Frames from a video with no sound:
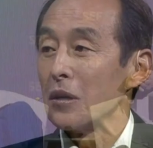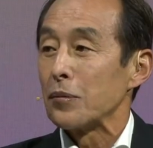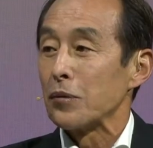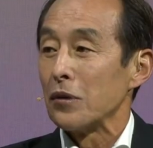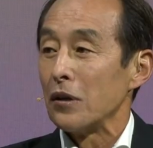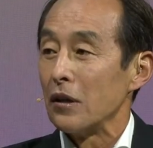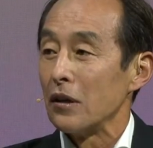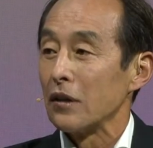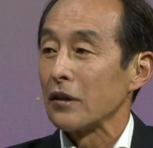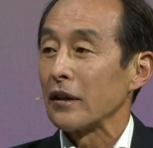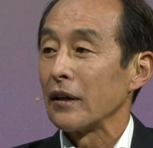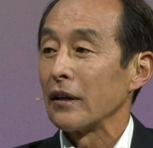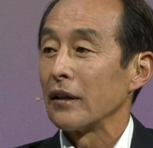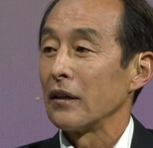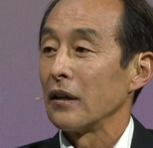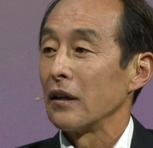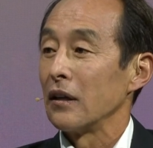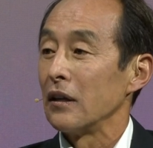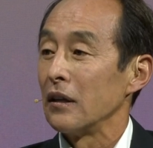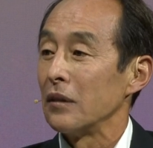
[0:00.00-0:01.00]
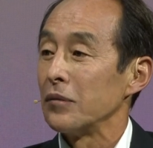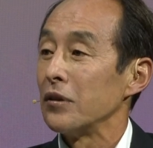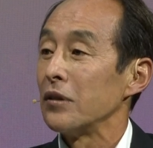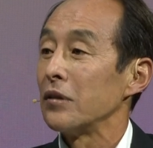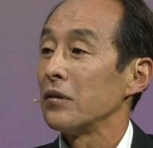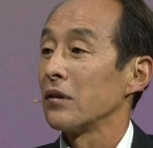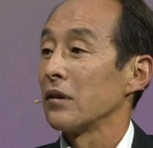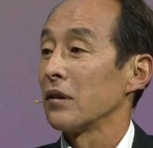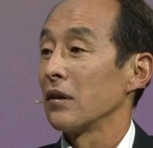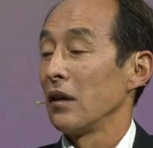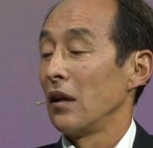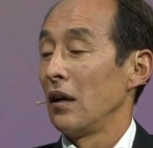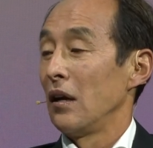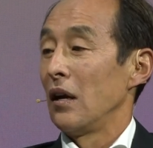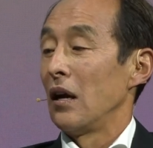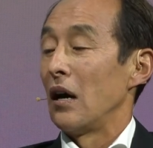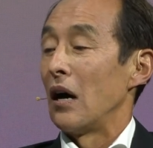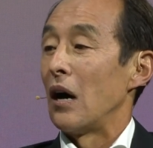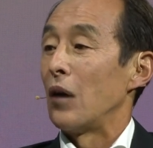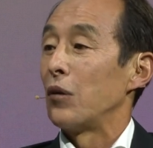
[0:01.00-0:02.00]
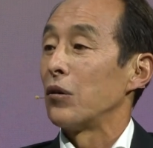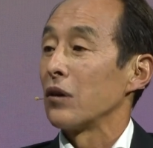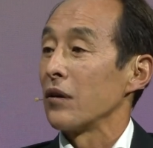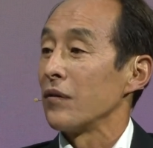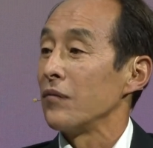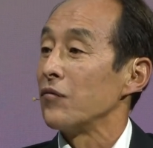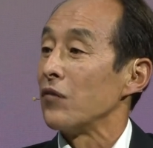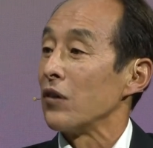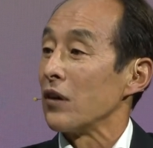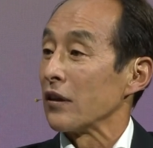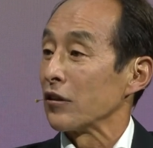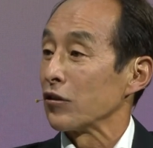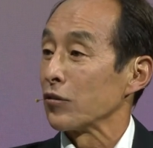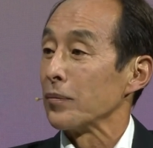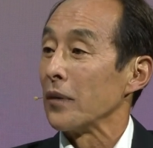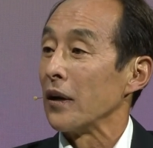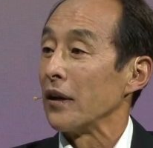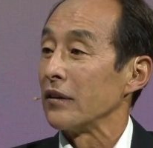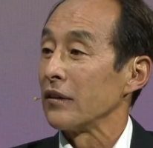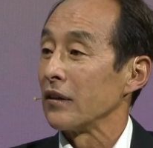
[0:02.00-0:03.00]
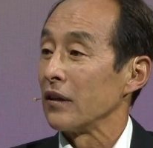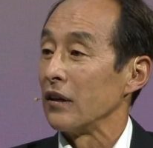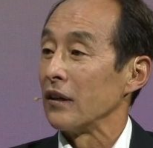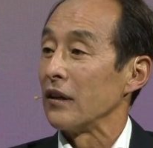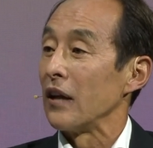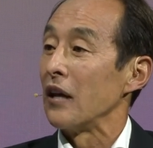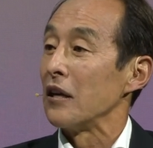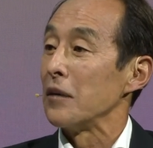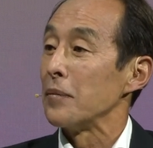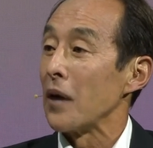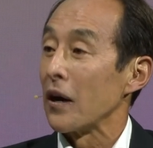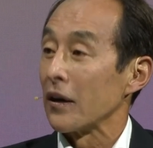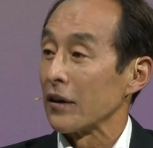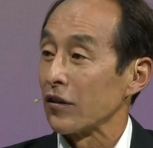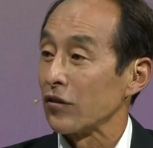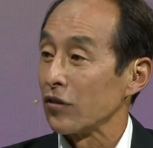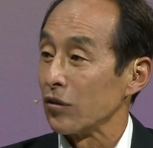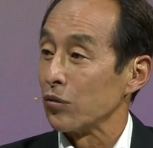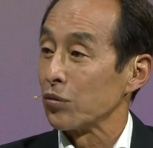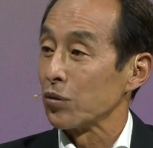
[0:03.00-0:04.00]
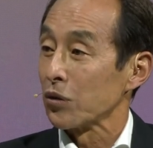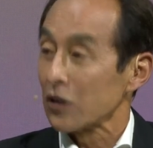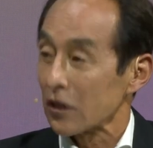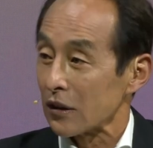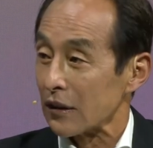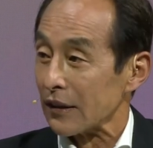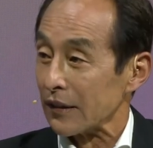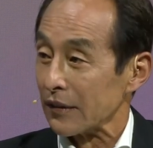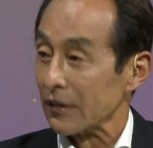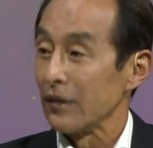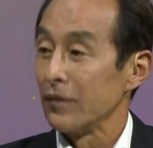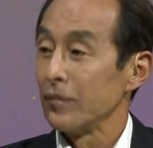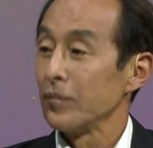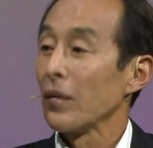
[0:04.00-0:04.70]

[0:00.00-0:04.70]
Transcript: if you look at even our investment in ANYbotics in Switzerland,